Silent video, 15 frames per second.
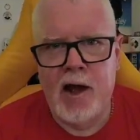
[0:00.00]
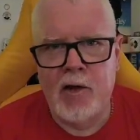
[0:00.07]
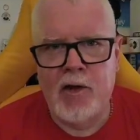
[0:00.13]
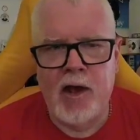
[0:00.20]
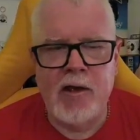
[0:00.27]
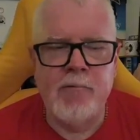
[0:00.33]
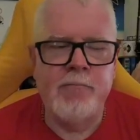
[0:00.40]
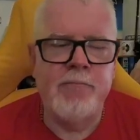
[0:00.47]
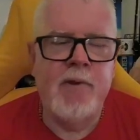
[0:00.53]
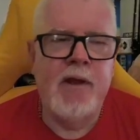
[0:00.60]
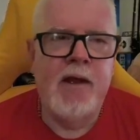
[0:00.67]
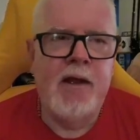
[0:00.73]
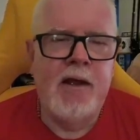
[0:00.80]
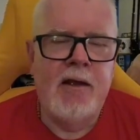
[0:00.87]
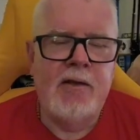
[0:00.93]
okay?
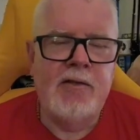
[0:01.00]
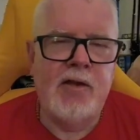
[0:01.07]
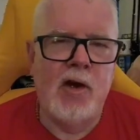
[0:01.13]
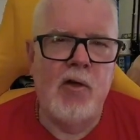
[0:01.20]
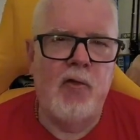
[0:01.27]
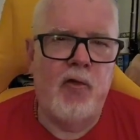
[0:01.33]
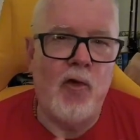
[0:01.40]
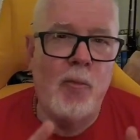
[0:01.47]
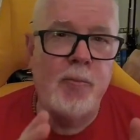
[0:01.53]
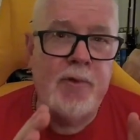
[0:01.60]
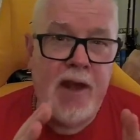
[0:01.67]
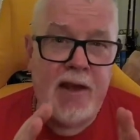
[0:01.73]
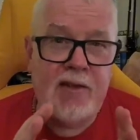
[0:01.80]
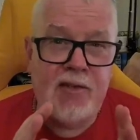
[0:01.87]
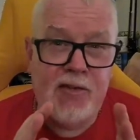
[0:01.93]
So
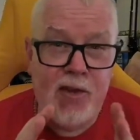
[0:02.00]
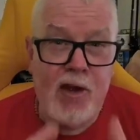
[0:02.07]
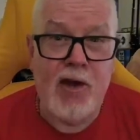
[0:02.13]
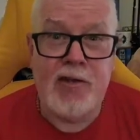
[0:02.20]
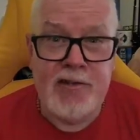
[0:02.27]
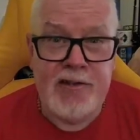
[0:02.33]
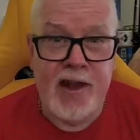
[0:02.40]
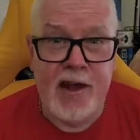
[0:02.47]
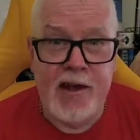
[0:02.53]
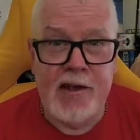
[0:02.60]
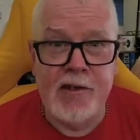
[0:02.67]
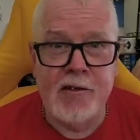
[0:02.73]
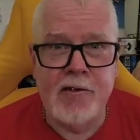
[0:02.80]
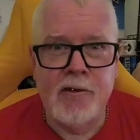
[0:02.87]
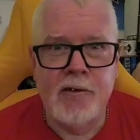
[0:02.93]
from next
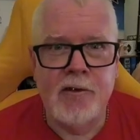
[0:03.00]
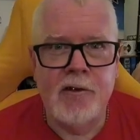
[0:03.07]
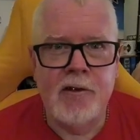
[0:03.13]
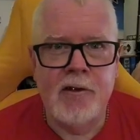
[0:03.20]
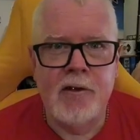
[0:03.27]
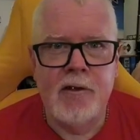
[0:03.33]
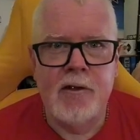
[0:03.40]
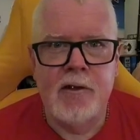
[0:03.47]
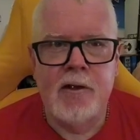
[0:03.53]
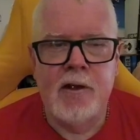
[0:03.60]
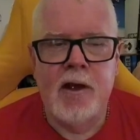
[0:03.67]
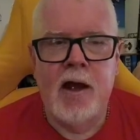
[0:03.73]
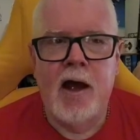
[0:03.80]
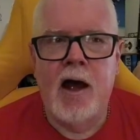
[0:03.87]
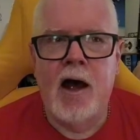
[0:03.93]
Thursday,
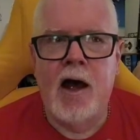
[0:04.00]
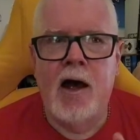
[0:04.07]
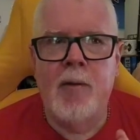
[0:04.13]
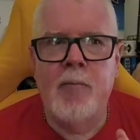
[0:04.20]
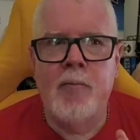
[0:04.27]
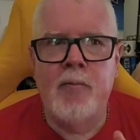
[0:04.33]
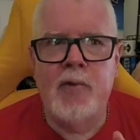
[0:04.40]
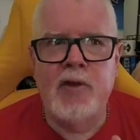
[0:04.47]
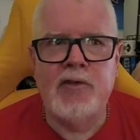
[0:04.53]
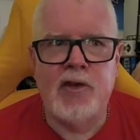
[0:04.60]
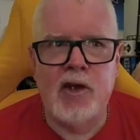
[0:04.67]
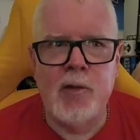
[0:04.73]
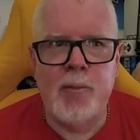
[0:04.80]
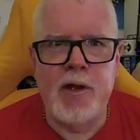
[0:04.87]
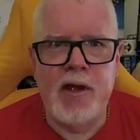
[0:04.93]
there's
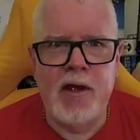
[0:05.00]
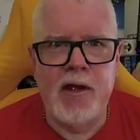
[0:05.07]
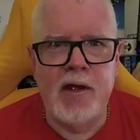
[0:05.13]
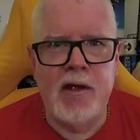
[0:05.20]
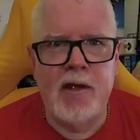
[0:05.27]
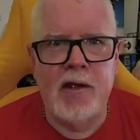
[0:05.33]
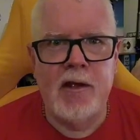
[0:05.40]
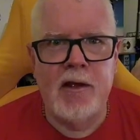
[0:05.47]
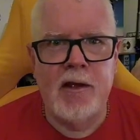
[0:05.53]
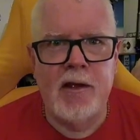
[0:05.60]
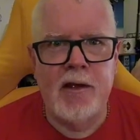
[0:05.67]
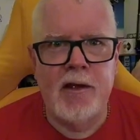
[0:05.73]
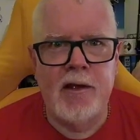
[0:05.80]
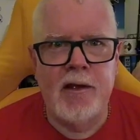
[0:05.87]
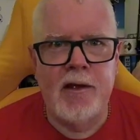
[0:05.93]
going to be
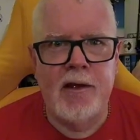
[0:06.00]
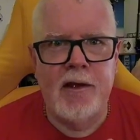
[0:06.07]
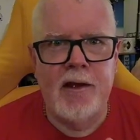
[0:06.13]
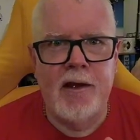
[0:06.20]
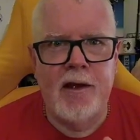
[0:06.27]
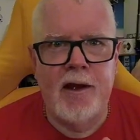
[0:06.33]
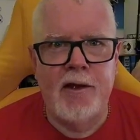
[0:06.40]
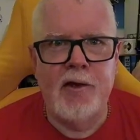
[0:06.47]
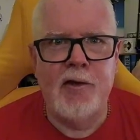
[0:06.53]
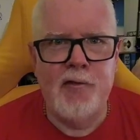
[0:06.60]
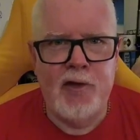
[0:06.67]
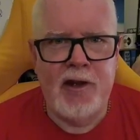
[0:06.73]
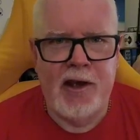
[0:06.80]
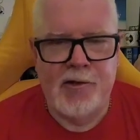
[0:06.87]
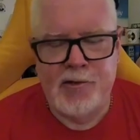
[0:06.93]
a new
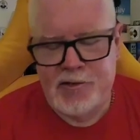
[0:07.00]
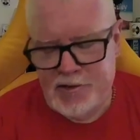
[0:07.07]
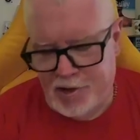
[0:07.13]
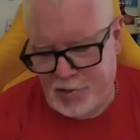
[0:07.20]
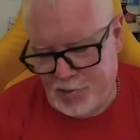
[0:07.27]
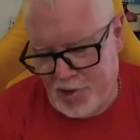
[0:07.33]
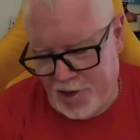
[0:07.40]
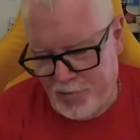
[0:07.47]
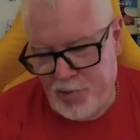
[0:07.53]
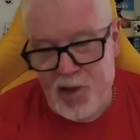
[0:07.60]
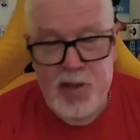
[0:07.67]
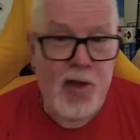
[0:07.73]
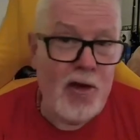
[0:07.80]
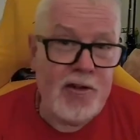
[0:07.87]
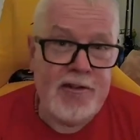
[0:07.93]
video. So
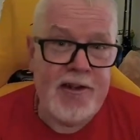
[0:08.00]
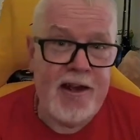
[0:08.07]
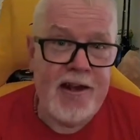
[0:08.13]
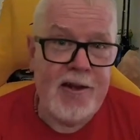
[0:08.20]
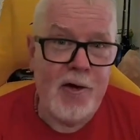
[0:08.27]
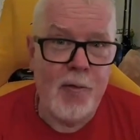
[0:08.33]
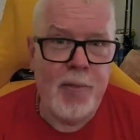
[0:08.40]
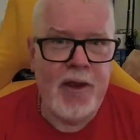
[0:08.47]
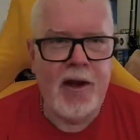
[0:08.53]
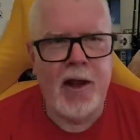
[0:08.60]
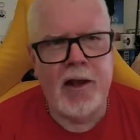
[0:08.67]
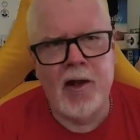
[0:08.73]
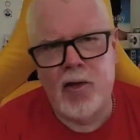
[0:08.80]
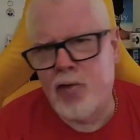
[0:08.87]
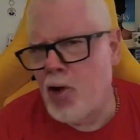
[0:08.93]
every Thursday, there'll be
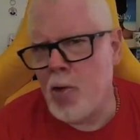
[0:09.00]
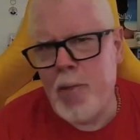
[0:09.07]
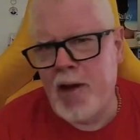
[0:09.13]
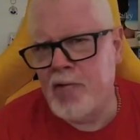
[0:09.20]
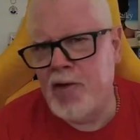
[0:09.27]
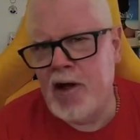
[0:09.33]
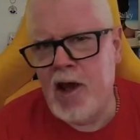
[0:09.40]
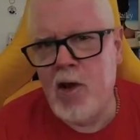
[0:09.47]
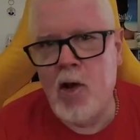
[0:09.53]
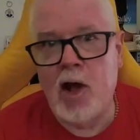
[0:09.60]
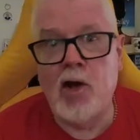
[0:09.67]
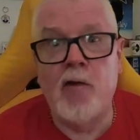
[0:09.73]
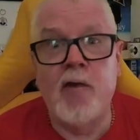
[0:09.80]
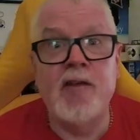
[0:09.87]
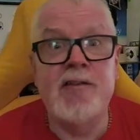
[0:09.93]
like a throwback video,
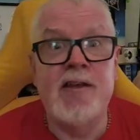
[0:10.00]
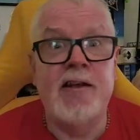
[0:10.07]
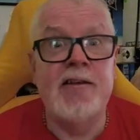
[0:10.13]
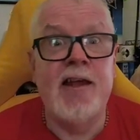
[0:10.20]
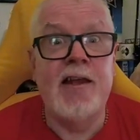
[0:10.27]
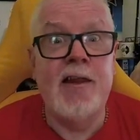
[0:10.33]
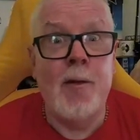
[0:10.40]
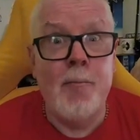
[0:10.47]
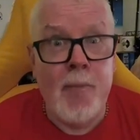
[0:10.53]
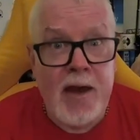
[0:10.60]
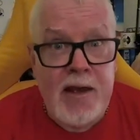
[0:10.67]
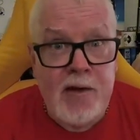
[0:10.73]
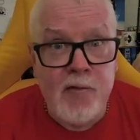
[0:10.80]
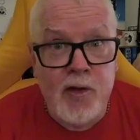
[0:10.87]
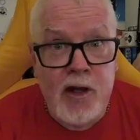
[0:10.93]
and on the Sunday, the
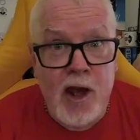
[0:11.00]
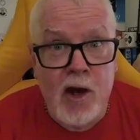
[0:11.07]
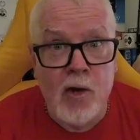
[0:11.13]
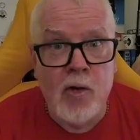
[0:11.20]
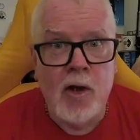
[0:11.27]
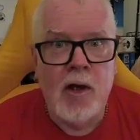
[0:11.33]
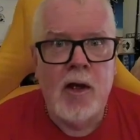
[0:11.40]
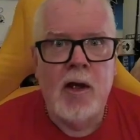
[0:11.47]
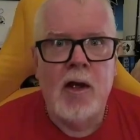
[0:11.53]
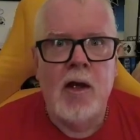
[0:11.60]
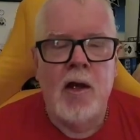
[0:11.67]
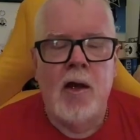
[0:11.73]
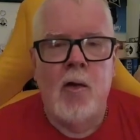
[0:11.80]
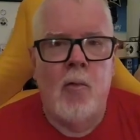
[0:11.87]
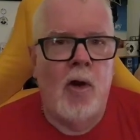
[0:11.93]
main video
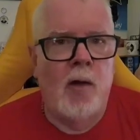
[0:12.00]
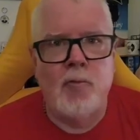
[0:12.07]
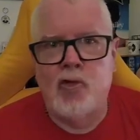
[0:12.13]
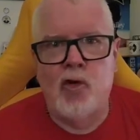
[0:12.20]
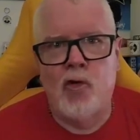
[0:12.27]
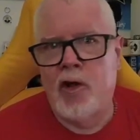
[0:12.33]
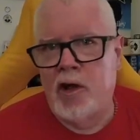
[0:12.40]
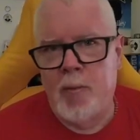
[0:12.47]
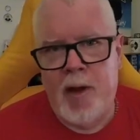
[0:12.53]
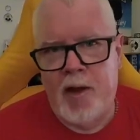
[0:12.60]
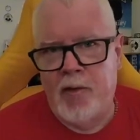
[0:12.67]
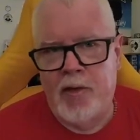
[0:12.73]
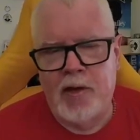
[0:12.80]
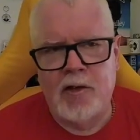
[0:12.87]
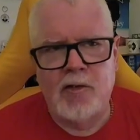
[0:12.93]
where I'm talking
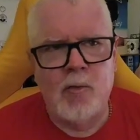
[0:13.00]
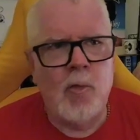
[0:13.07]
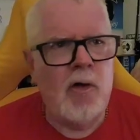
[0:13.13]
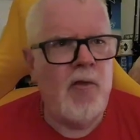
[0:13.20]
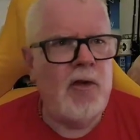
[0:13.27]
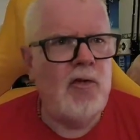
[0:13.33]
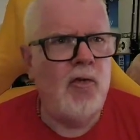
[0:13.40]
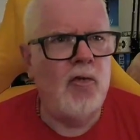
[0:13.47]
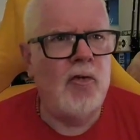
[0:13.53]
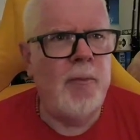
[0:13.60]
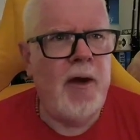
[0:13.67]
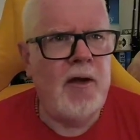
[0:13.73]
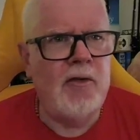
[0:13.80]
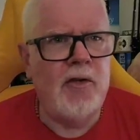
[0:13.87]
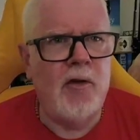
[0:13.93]
about things. And what have I talked
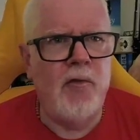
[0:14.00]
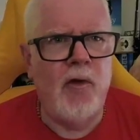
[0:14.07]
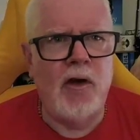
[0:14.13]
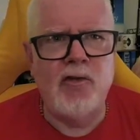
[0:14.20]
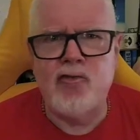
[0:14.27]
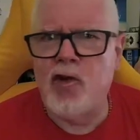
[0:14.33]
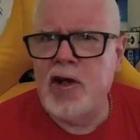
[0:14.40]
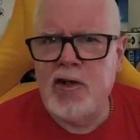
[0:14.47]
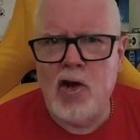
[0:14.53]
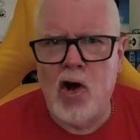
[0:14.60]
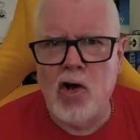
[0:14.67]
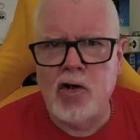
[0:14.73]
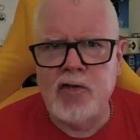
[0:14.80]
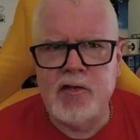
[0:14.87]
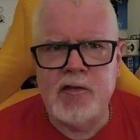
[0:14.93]
about so far? Stray
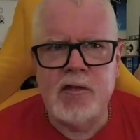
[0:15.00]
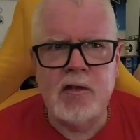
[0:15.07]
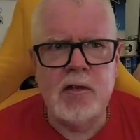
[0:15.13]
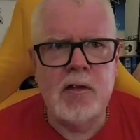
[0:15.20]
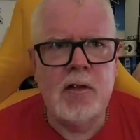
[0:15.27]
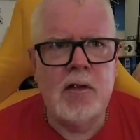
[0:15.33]
dogs.